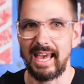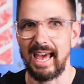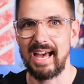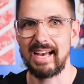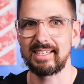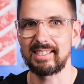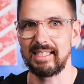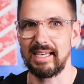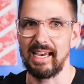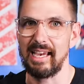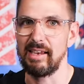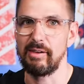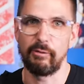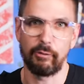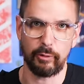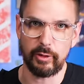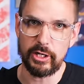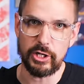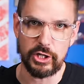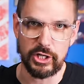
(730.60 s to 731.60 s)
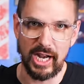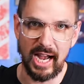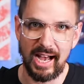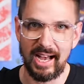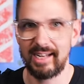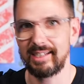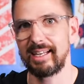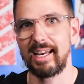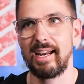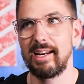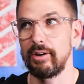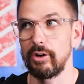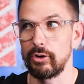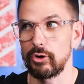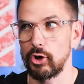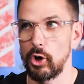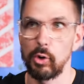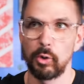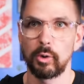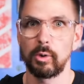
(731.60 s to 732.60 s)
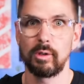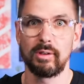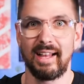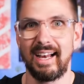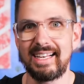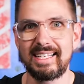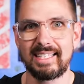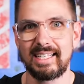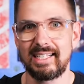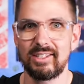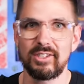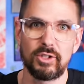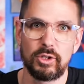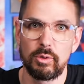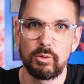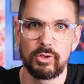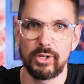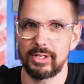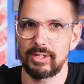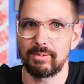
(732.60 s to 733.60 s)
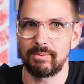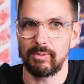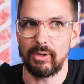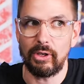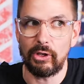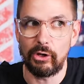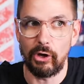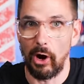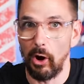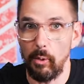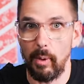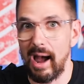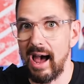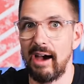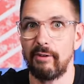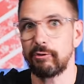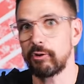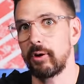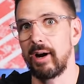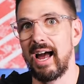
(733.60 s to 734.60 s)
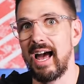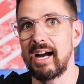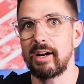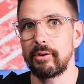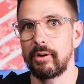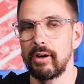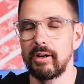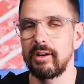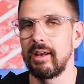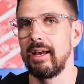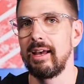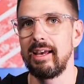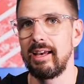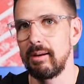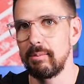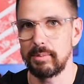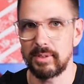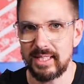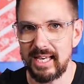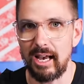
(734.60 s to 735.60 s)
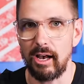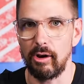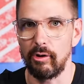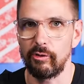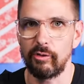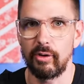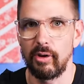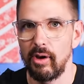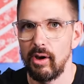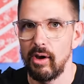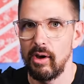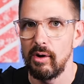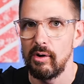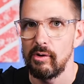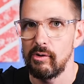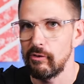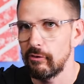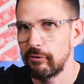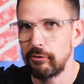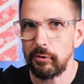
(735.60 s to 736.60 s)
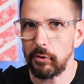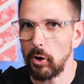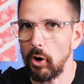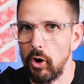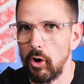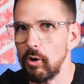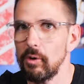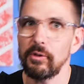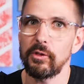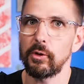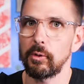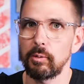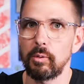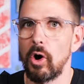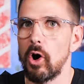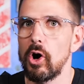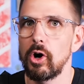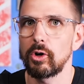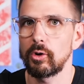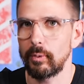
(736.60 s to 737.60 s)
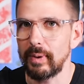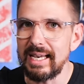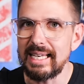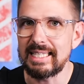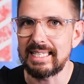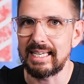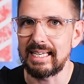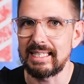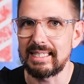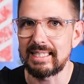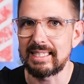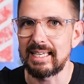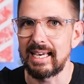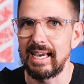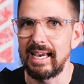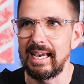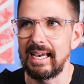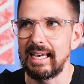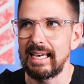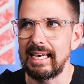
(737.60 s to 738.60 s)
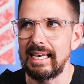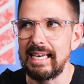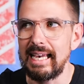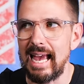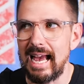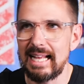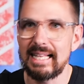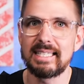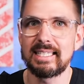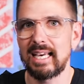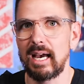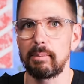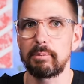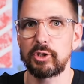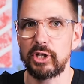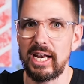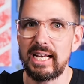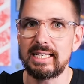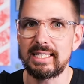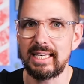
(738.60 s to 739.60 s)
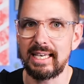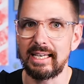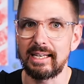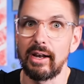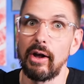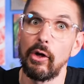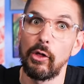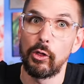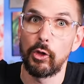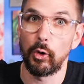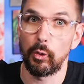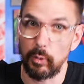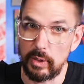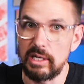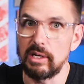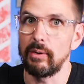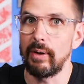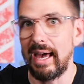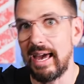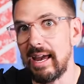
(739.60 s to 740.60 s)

has a free shot and total license to just go after Hagrid himself. For all the wrong reasons, he ends up chasing the real